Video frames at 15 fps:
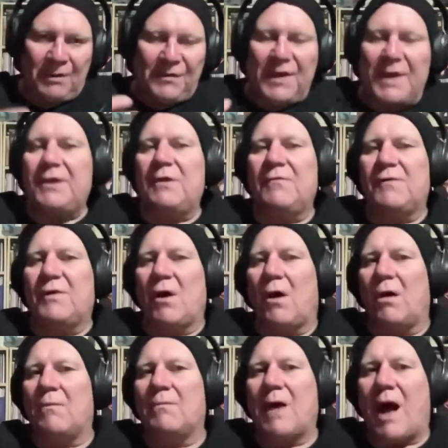But then you've
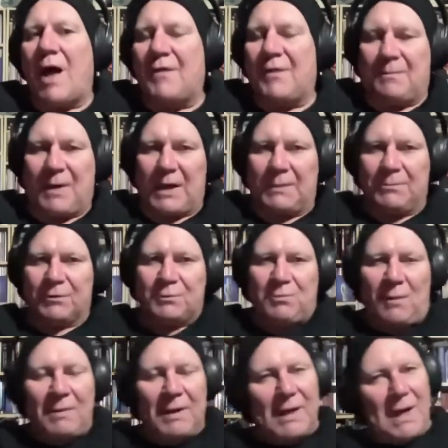got other peoples
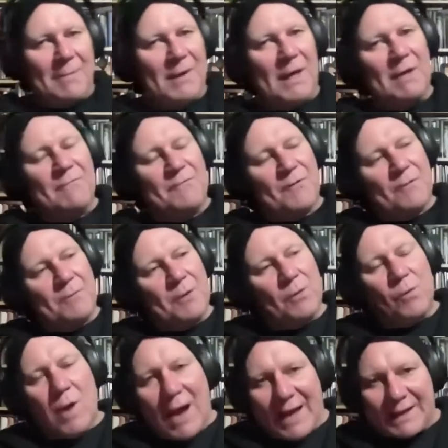probably coming in from the
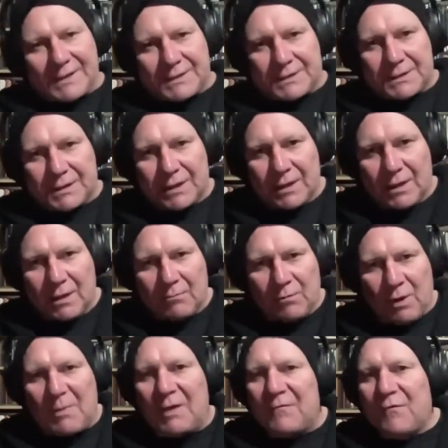west,
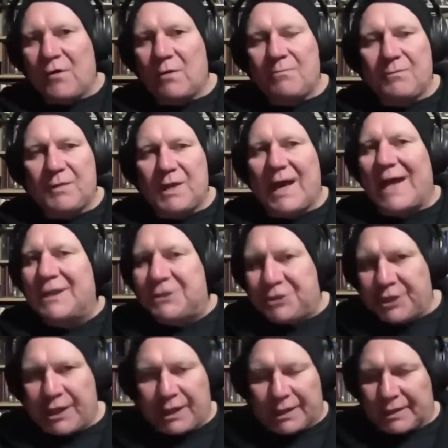probably from the
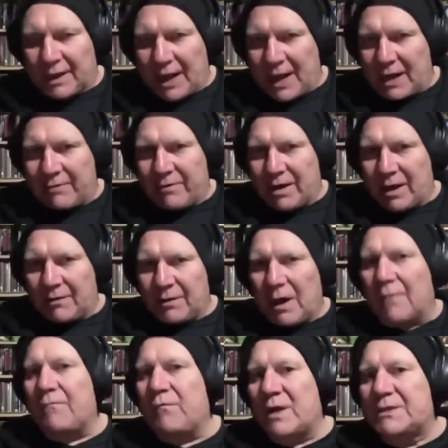Aegean area,
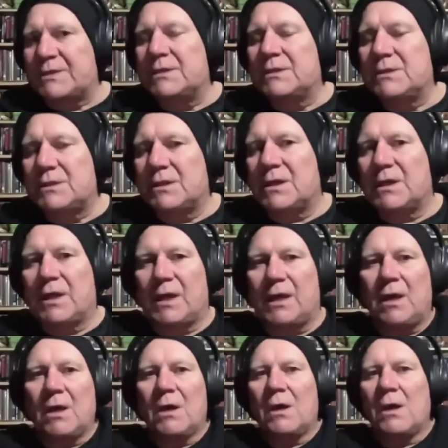Western
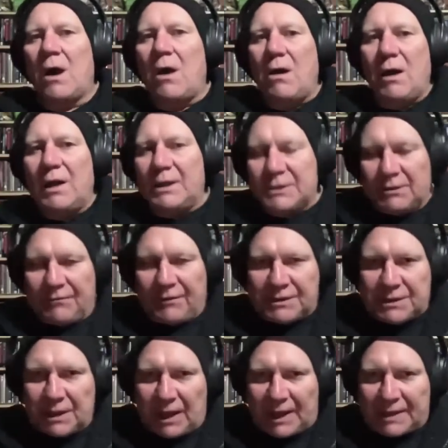Turkey, highly
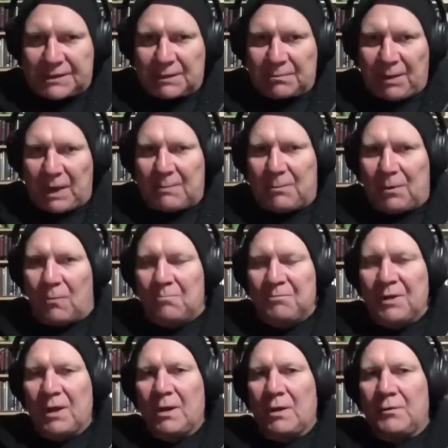sophisticated people
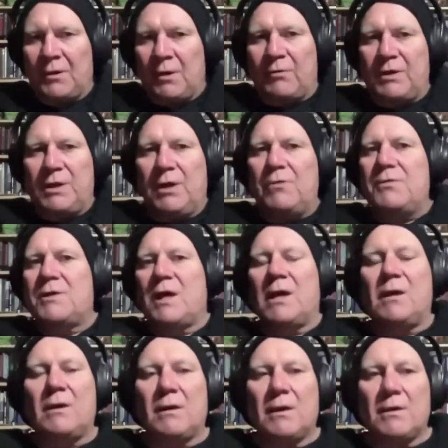that were
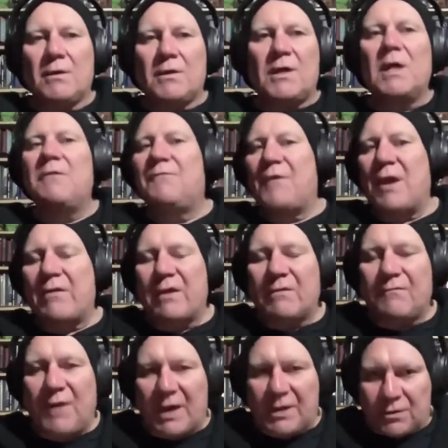using
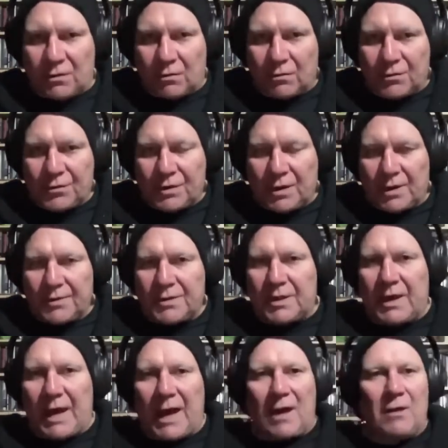seafaring vessels to
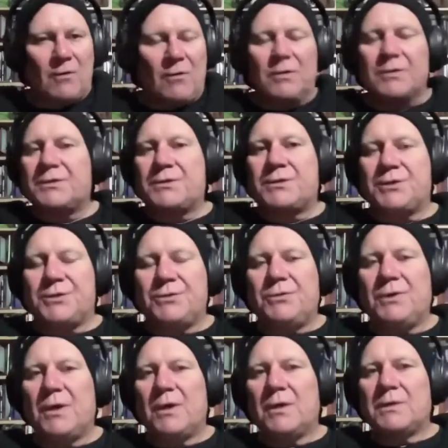get across
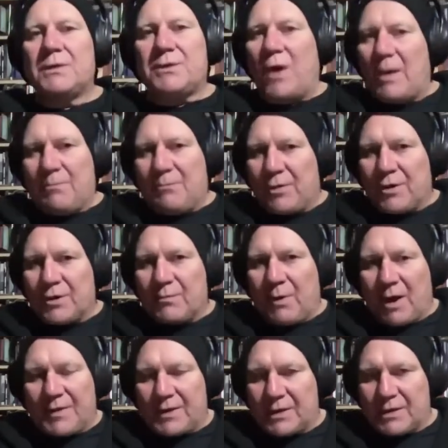to Cyprus
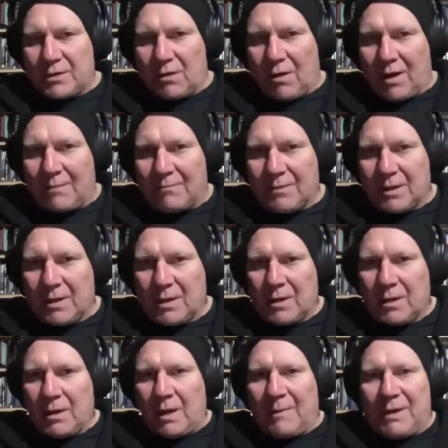by this time.
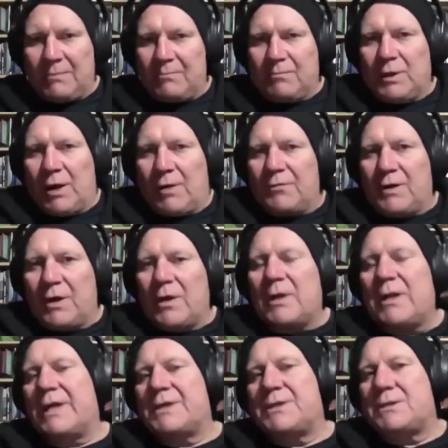I mean, the
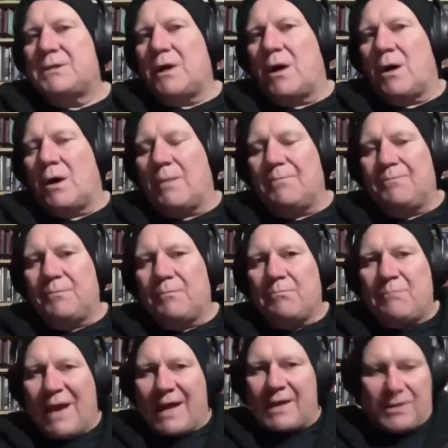earliest
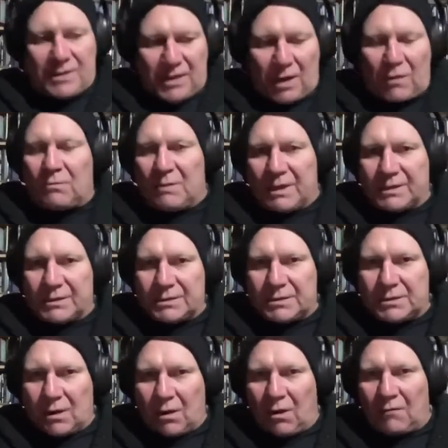mass
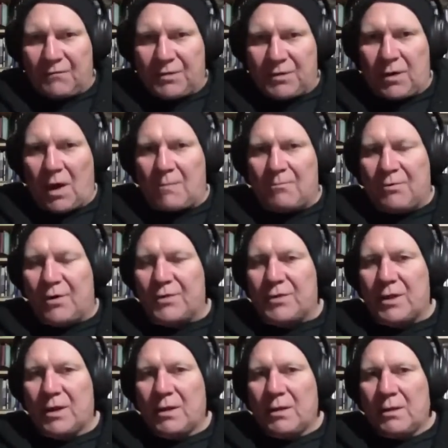settlements of
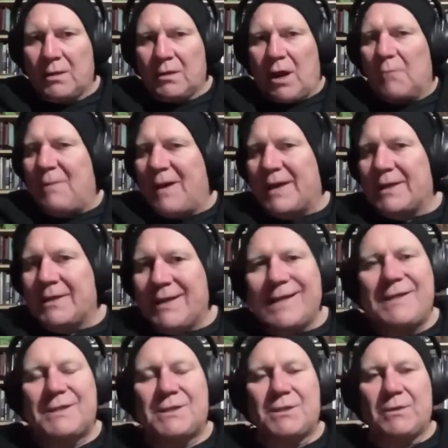Cyprus go back at
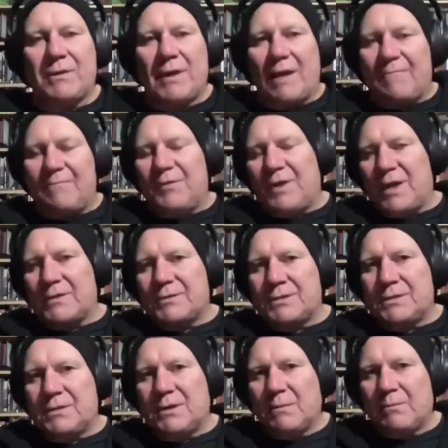least to
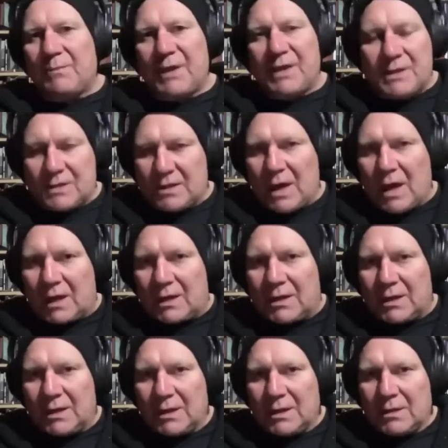11,000
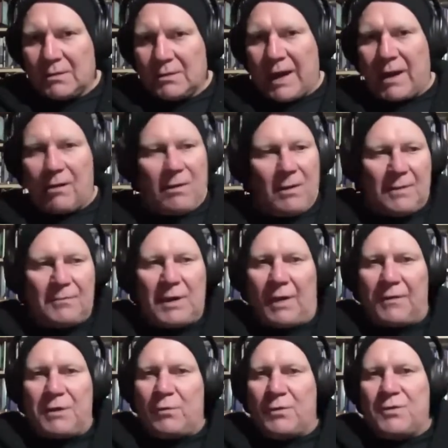BC. Now,
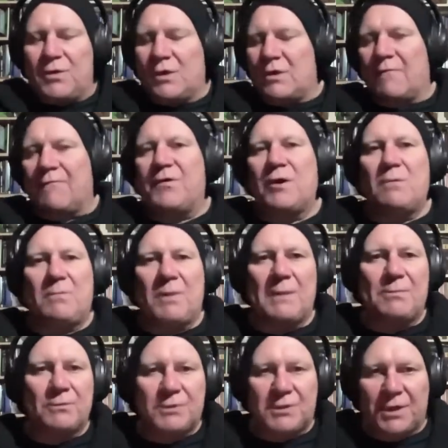this wasn't just a few
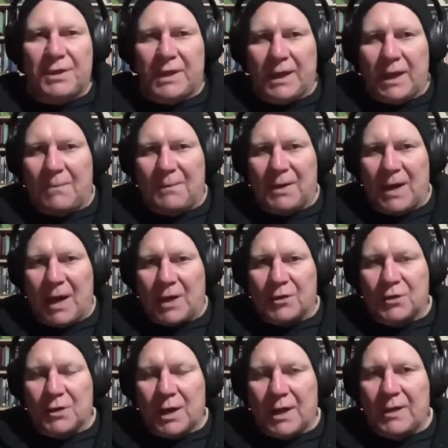people turning up
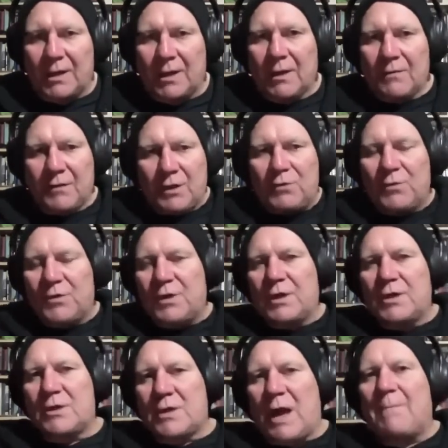occasionally. This was
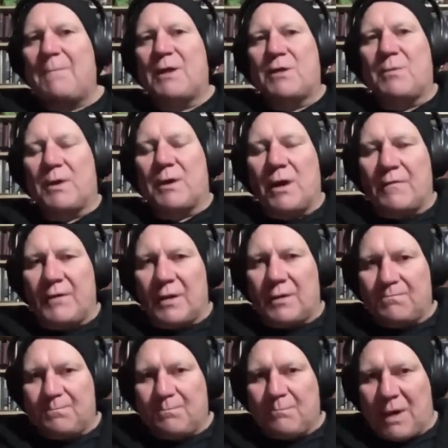the establishment of
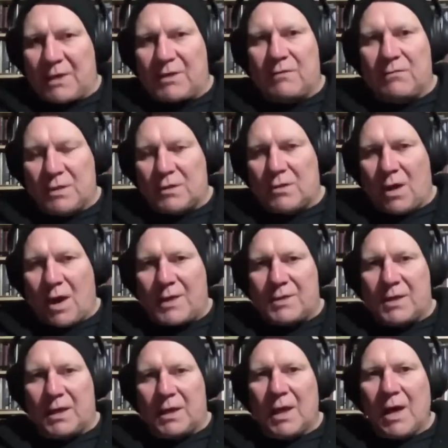a massive
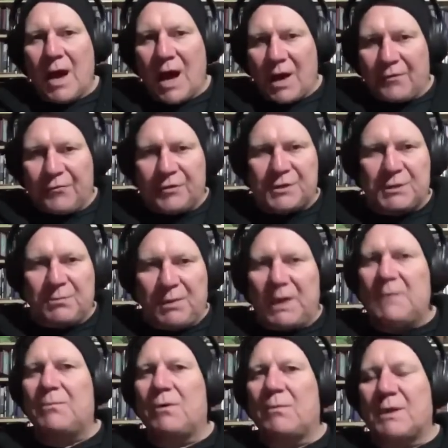society. Hundreds of
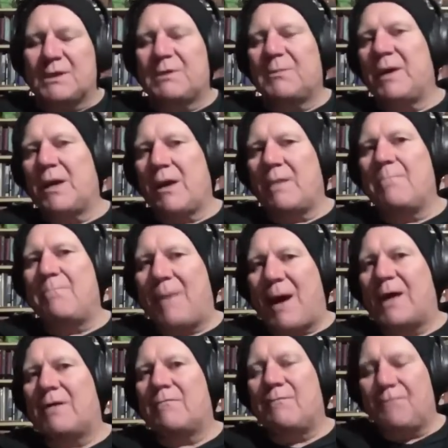people must have been going
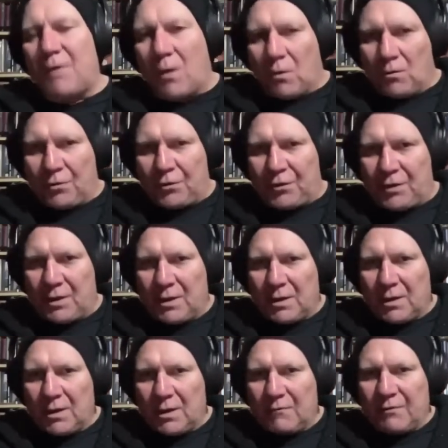back and forth
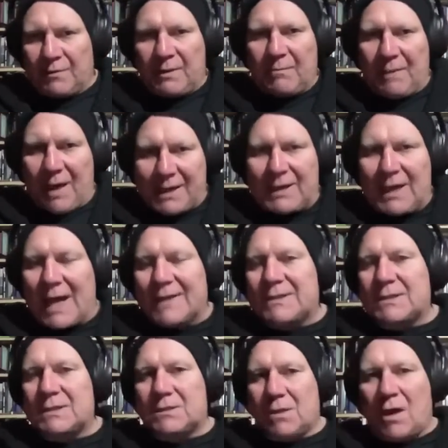from the
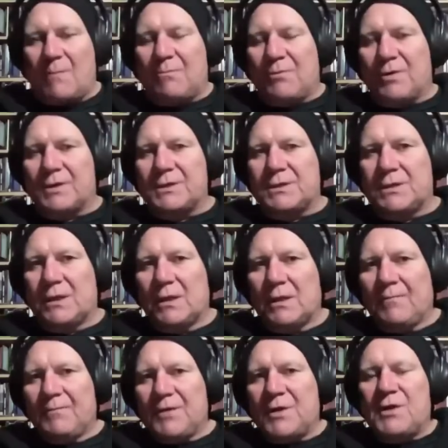mainland to Cyprus
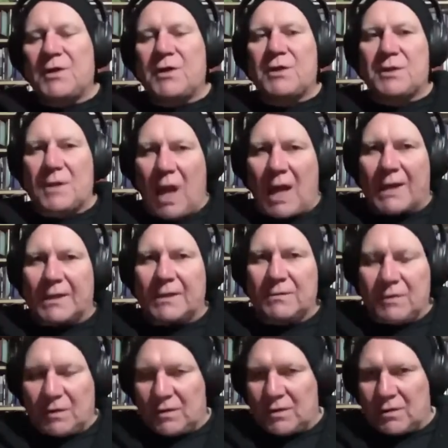to
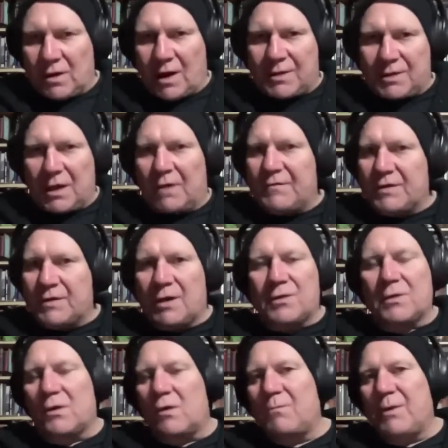sustain this society over
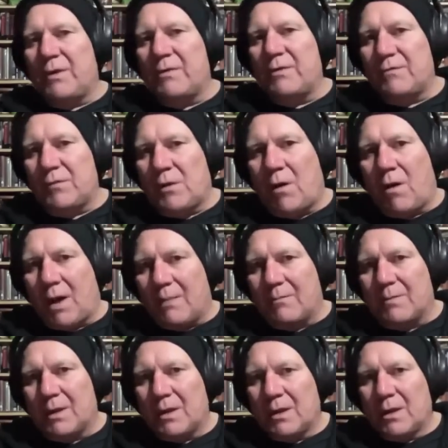such a long period of
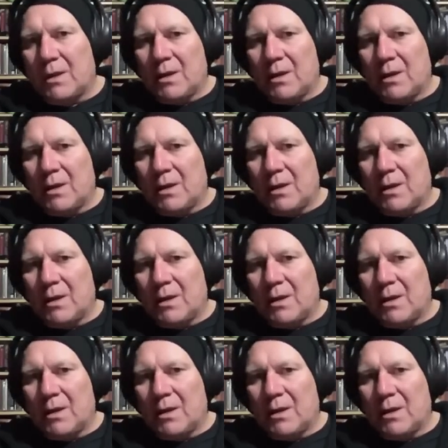time.